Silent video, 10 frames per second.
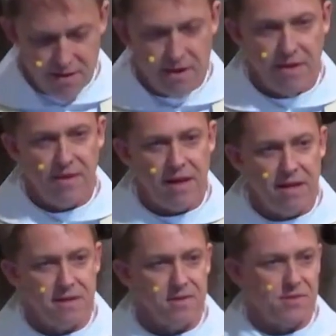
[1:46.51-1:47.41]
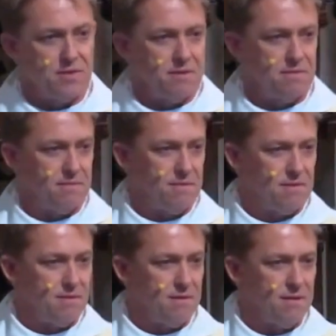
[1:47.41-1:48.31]
And that is
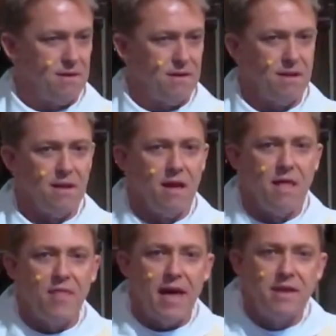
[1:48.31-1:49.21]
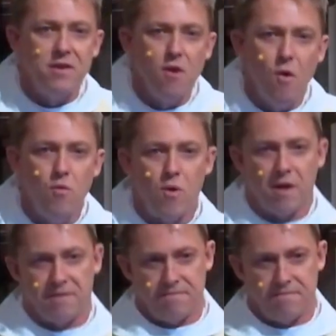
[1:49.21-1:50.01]
that no one,